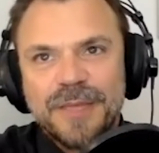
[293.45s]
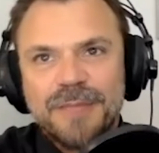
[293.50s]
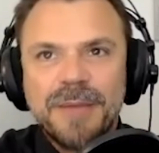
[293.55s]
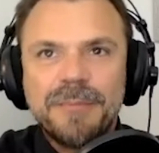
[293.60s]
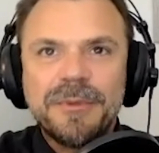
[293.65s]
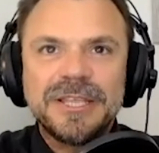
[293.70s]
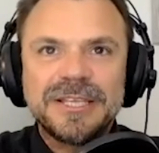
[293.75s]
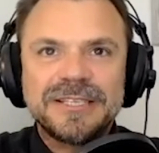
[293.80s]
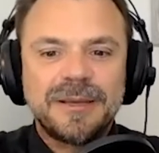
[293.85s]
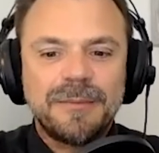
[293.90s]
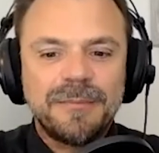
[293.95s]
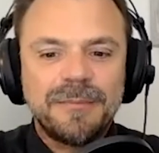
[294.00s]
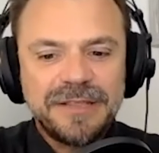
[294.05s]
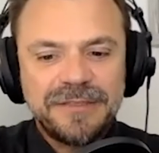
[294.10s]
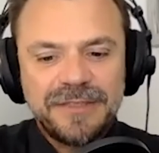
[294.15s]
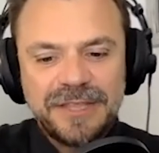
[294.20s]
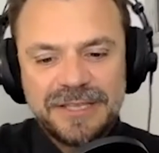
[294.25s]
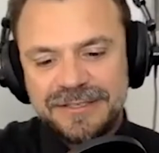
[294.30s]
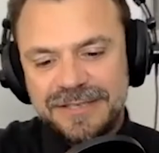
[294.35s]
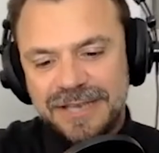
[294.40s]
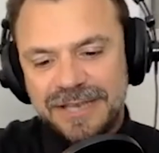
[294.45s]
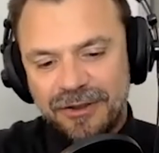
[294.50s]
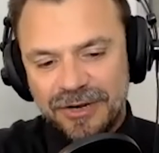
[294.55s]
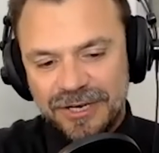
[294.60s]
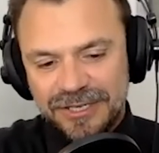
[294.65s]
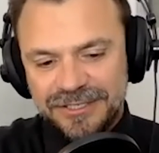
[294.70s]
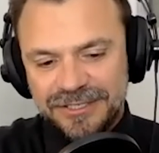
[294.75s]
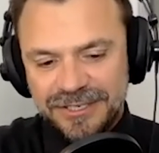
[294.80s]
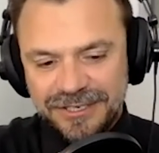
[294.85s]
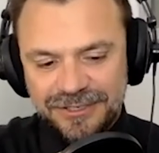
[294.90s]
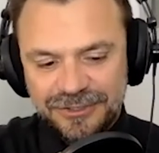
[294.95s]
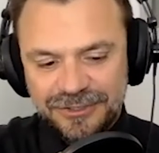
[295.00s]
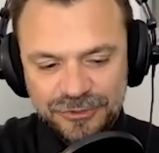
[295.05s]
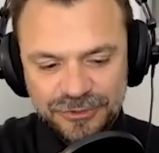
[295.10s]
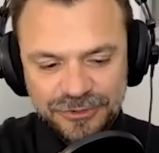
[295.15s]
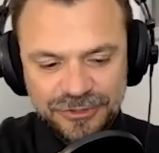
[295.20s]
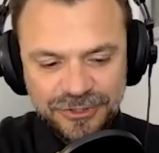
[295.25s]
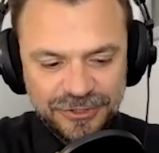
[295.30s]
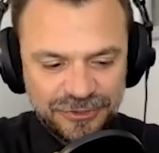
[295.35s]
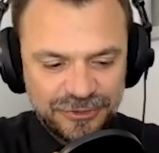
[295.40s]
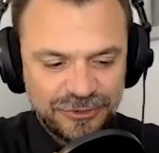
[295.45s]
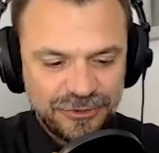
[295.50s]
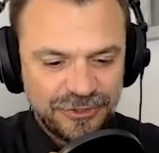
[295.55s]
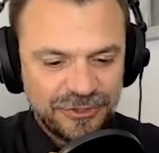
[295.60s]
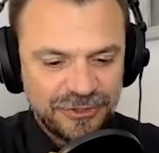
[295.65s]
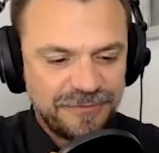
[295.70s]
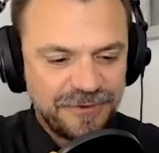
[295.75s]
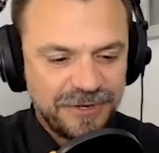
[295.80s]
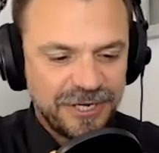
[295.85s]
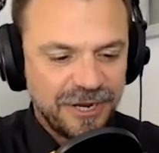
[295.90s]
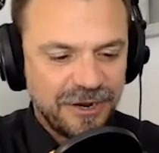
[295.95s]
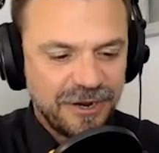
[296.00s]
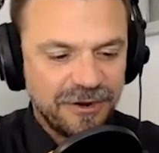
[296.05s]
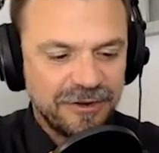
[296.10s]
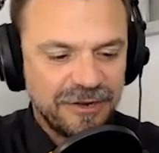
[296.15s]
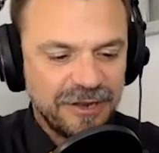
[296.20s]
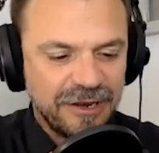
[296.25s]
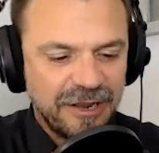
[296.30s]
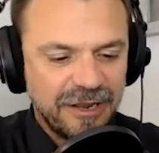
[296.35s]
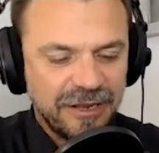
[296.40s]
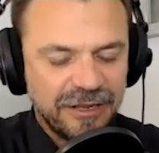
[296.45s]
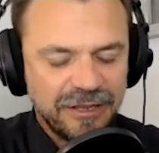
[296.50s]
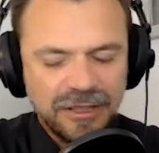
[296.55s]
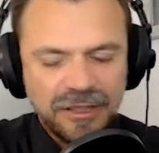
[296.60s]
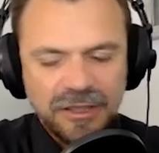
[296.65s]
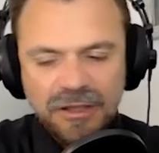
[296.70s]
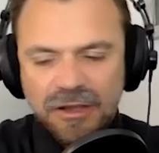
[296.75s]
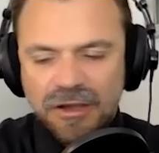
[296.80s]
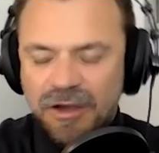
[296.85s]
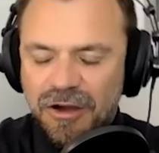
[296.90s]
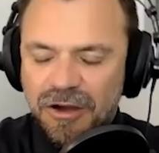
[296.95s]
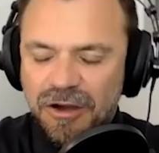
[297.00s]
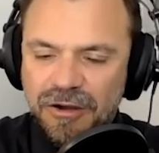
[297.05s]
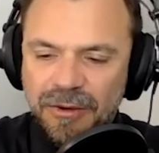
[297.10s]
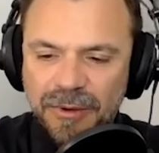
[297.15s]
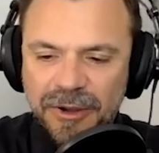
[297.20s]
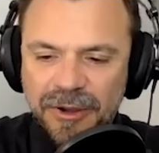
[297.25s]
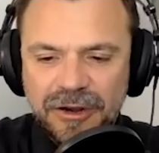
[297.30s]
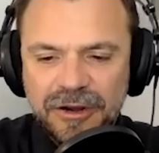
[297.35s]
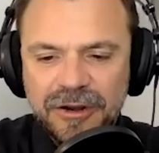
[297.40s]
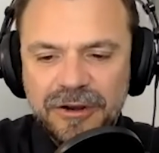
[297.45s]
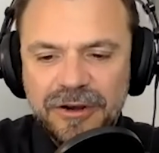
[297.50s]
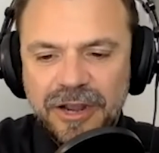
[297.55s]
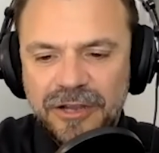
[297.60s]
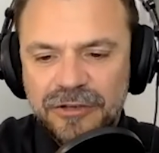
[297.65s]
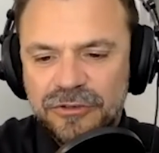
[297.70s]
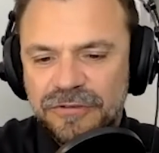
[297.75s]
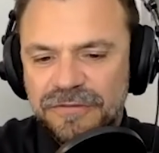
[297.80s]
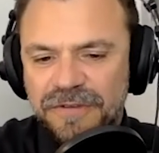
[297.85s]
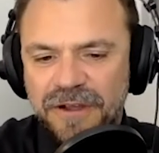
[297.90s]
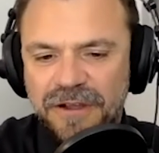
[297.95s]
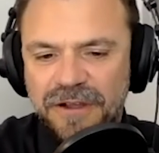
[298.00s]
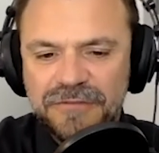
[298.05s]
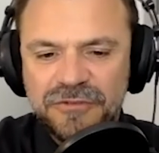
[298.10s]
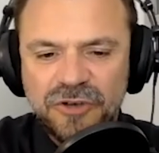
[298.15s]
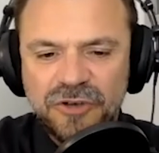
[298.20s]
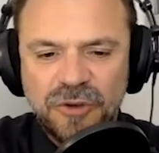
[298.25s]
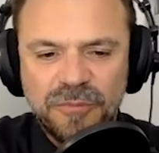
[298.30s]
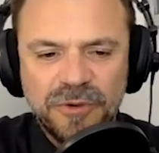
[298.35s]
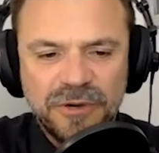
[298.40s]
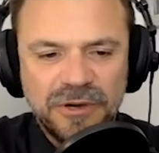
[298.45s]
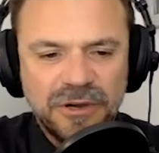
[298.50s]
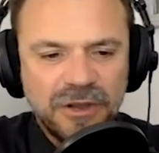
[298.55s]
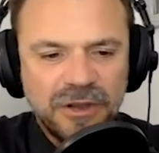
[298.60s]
Maybe there's somebody that's now listening to this video and they're like, oh, I got a 9-to-5 job and